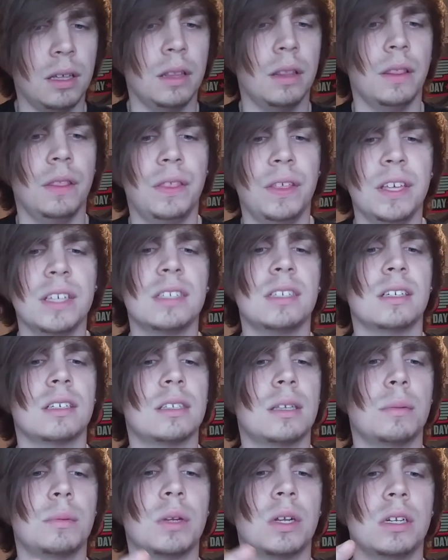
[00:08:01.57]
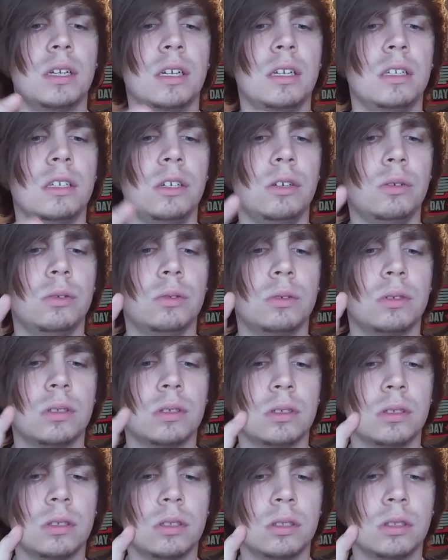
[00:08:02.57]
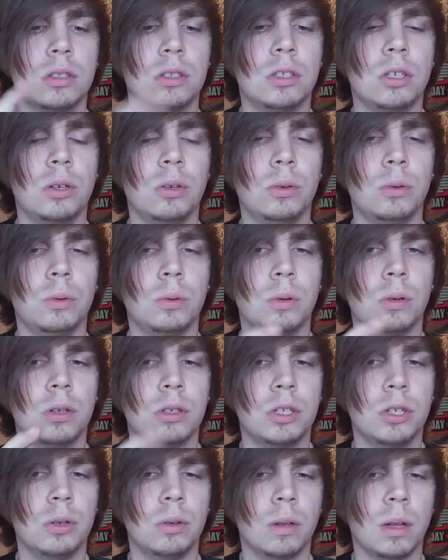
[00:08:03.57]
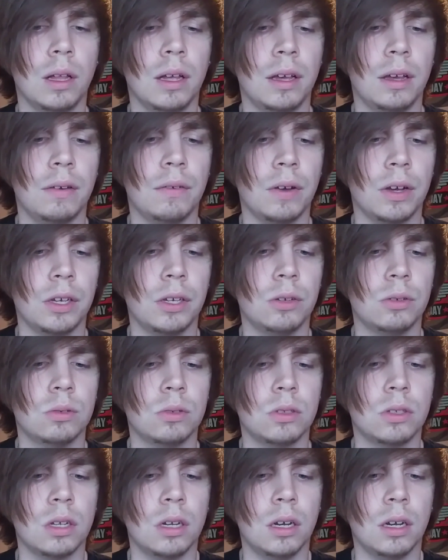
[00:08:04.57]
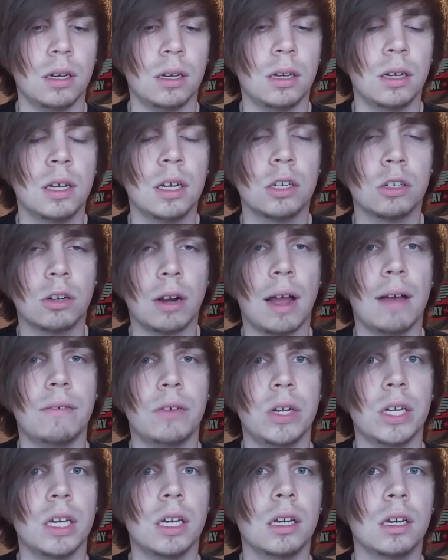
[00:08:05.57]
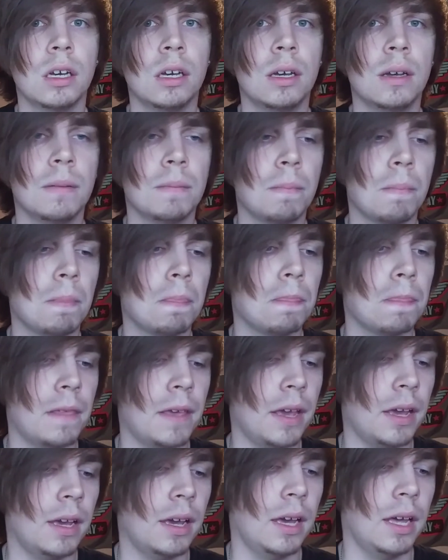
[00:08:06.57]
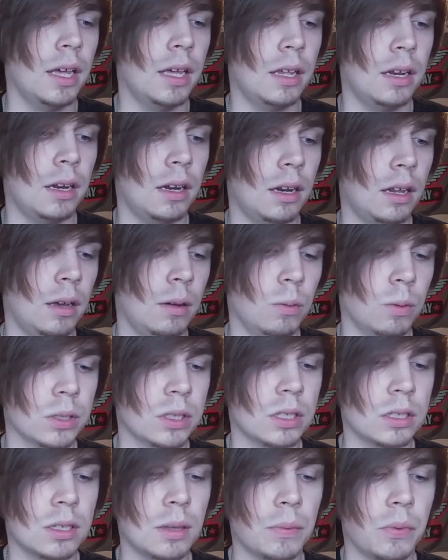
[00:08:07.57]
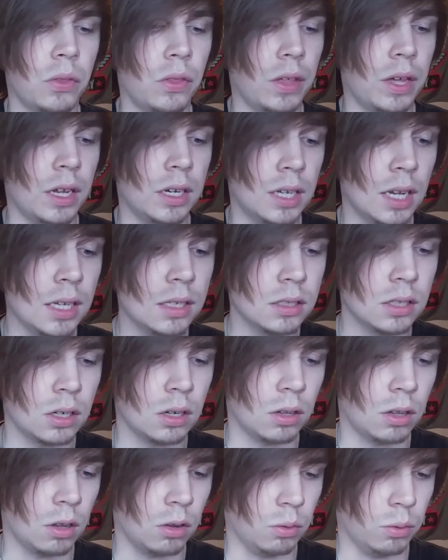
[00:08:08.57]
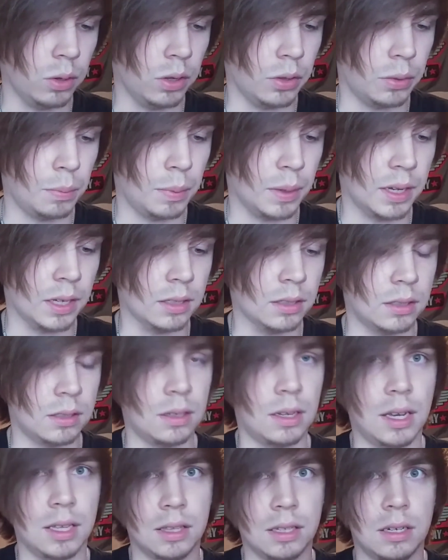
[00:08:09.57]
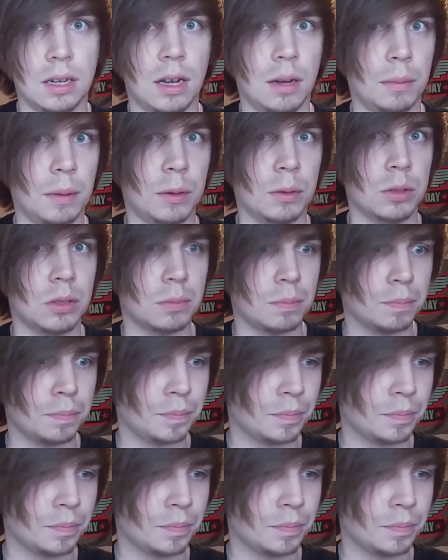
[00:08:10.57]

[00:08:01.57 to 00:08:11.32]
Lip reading: this, except I didn't use two glaive. I used gravity, and it wasn't something that I tested a lot with, because at the time I was